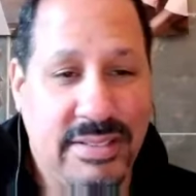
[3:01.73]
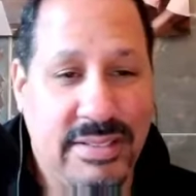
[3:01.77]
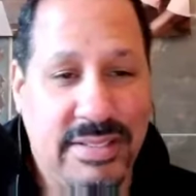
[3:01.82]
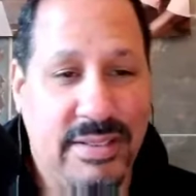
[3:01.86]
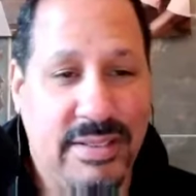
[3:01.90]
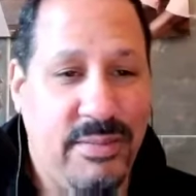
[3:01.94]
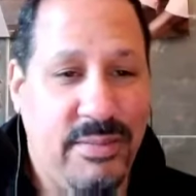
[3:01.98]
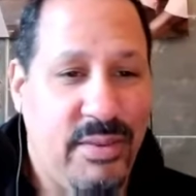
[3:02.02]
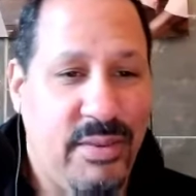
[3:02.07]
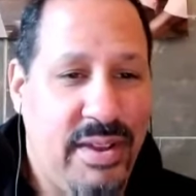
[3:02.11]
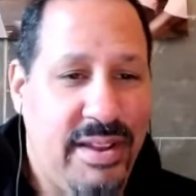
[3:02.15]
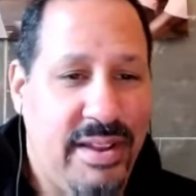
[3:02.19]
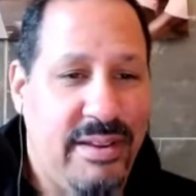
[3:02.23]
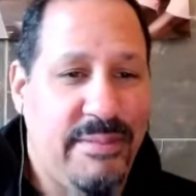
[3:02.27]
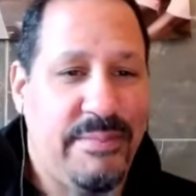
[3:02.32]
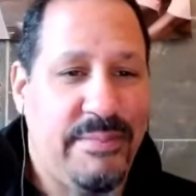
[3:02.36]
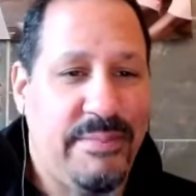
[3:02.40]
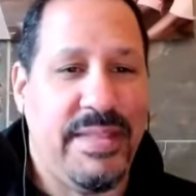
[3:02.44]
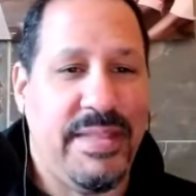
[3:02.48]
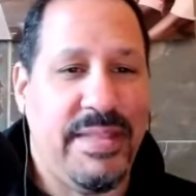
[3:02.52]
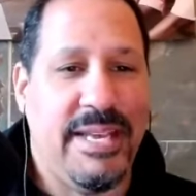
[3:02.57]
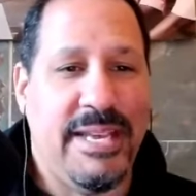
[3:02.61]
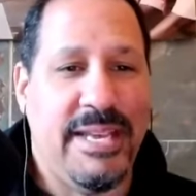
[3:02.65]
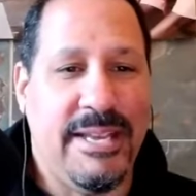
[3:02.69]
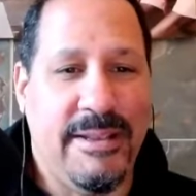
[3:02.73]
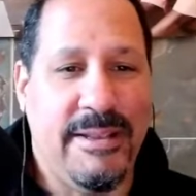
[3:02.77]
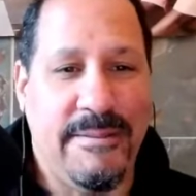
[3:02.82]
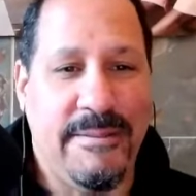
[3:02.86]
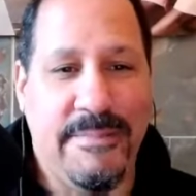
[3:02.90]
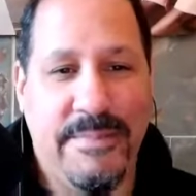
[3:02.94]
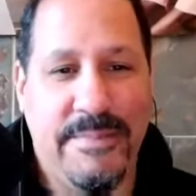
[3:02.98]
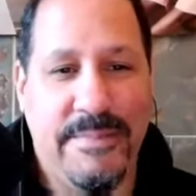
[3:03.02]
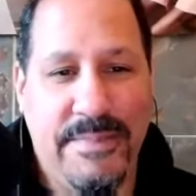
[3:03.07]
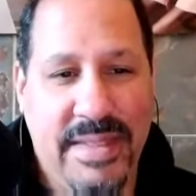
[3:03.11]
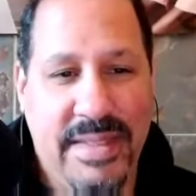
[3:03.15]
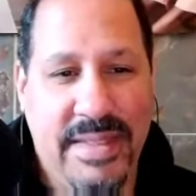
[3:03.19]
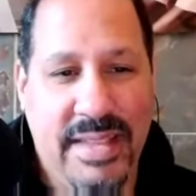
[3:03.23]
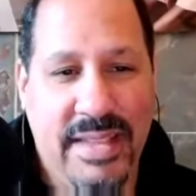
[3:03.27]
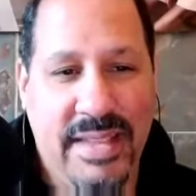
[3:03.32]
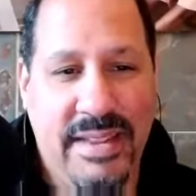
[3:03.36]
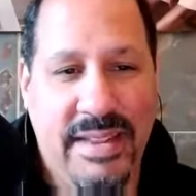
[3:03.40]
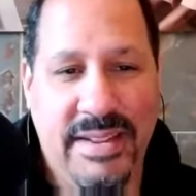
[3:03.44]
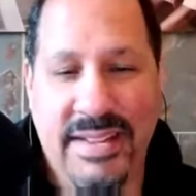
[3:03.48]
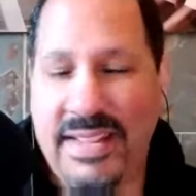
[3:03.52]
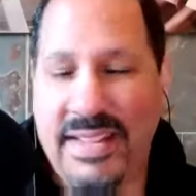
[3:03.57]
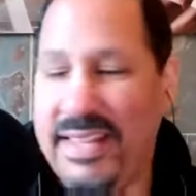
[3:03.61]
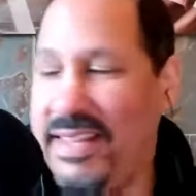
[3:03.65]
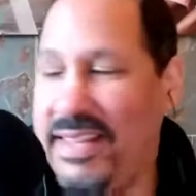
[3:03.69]
somewhere. And
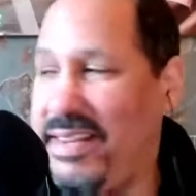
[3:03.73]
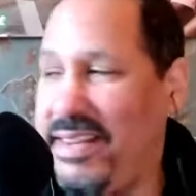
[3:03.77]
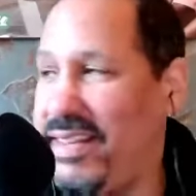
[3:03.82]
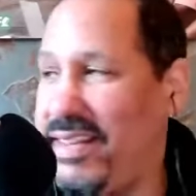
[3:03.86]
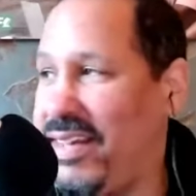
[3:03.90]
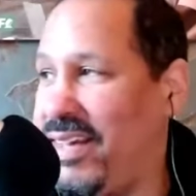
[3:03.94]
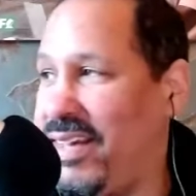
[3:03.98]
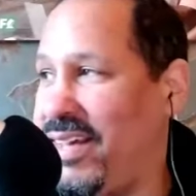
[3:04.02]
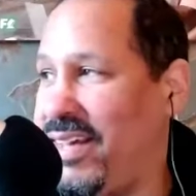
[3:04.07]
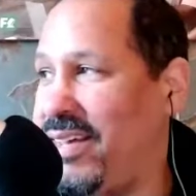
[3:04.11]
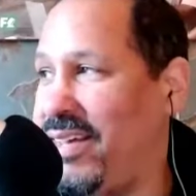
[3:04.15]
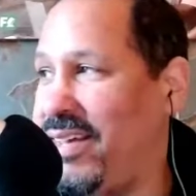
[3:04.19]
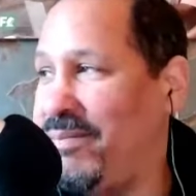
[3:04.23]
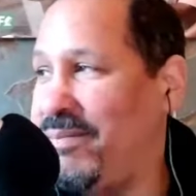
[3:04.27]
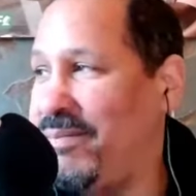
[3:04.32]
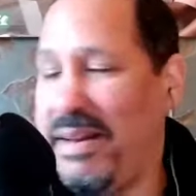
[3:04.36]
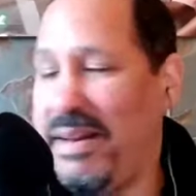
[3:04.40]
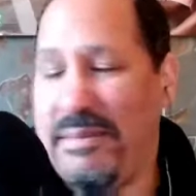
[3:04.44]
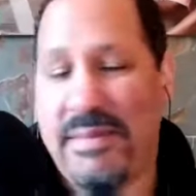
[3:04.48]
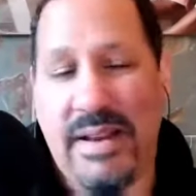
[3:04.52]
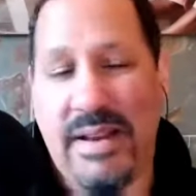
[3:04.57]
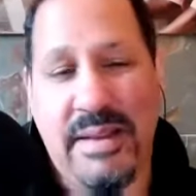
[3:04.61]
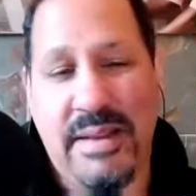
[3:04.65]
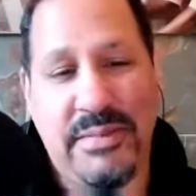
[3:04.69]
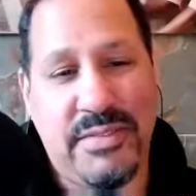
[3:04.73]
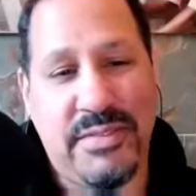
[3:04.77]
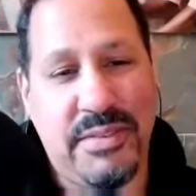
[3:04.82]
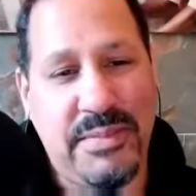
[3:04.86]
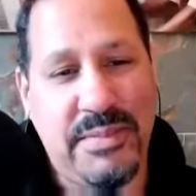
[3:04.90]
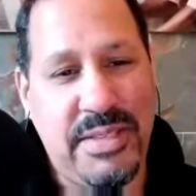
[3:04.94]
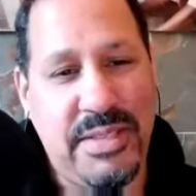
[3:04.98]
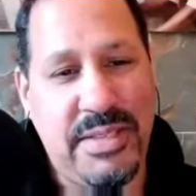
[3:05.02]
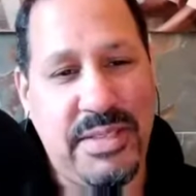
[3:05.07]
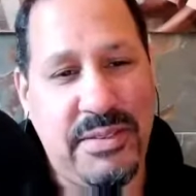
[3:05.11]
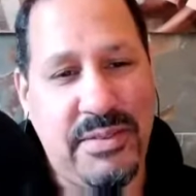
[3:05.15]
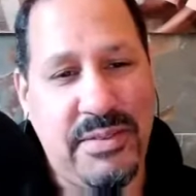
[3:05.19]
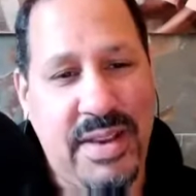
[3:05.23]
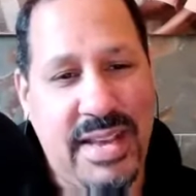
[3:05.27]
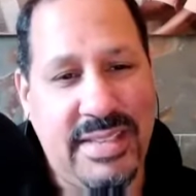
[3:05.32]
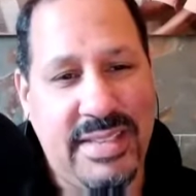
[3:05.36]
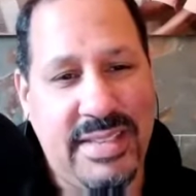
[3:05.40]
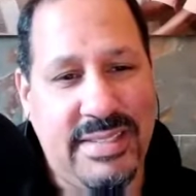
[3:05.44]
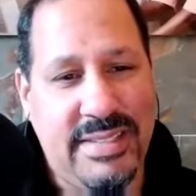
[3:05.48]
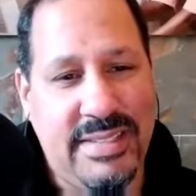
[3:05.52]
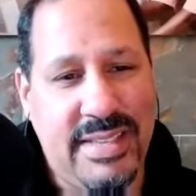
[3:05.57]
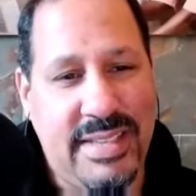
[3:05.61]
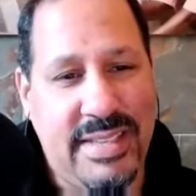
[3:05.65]
my mom's from the U.S.